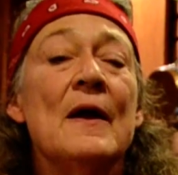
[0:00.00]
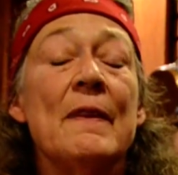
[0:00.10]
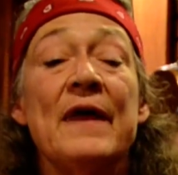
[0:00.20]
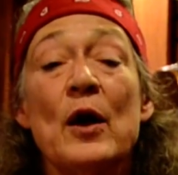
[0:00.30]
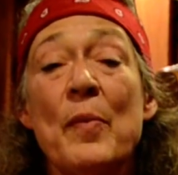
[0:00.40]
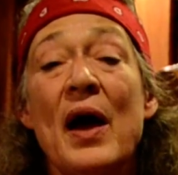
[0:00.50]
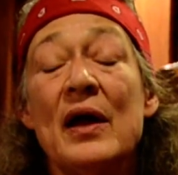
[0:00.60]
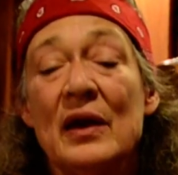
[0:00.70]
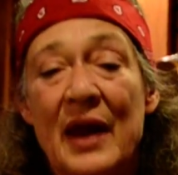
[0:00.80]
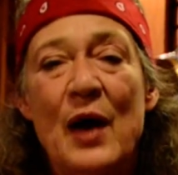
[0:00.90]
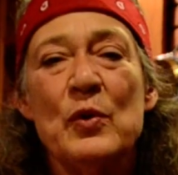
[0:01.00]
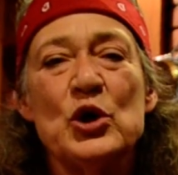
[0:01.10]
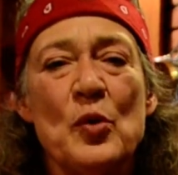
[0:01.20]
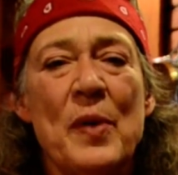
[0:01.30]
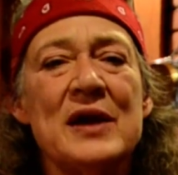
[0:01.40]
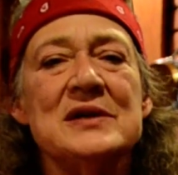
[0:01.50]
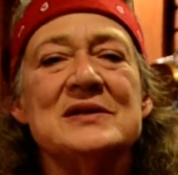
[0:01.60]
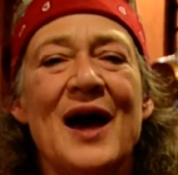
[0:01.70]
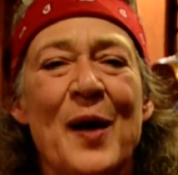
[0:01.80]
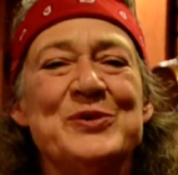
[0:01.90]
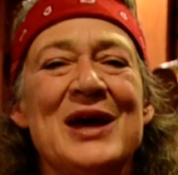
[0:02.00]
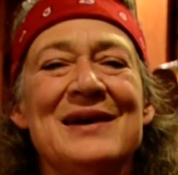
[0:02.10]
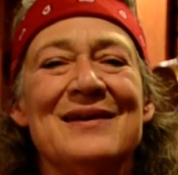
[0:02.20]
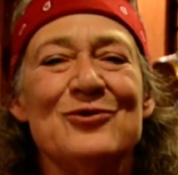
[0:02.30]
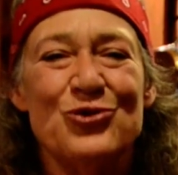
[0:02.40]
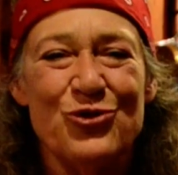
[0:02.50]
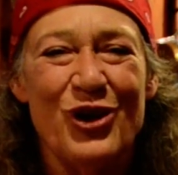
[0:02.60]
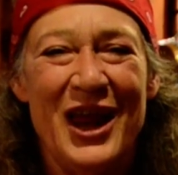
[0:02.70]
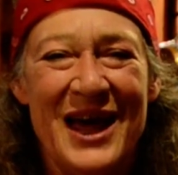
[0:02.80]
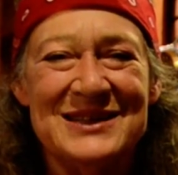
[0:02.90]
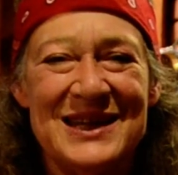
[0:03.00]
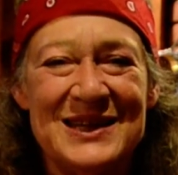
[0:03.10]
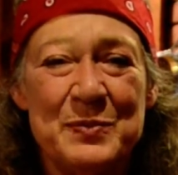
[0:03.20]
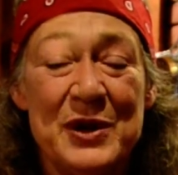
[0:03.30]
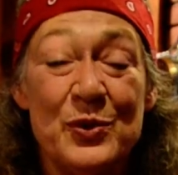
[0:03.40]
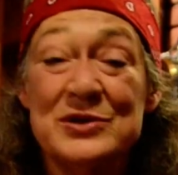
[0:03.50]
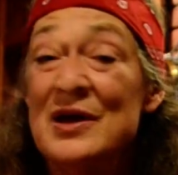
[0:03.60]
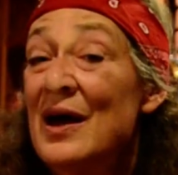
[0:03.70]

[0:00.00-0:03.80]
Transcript: thereby allowing your body to uptake and utilize these minerals.